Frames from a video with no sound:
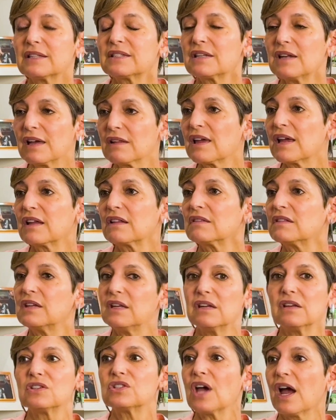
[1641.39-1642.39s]
like
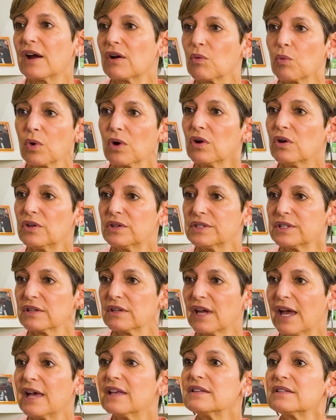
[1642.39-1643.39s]
the entire world
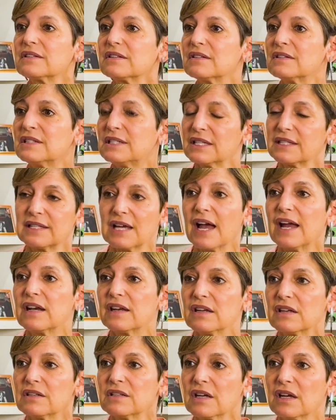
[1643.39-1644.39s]
has
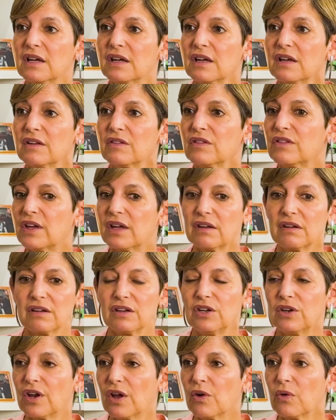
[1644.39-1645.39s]
decided that,
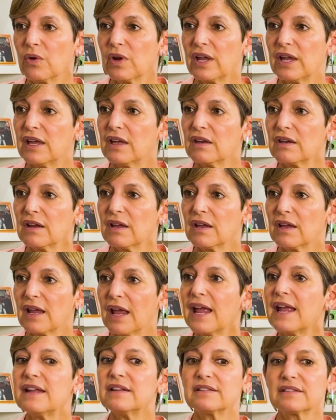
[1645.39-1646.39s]
it
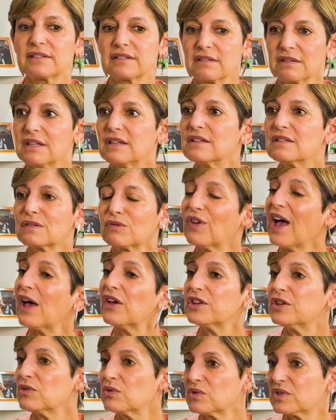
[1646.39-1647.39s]
hates these
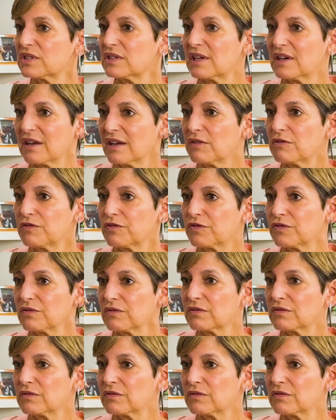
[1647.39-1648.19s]
values that have,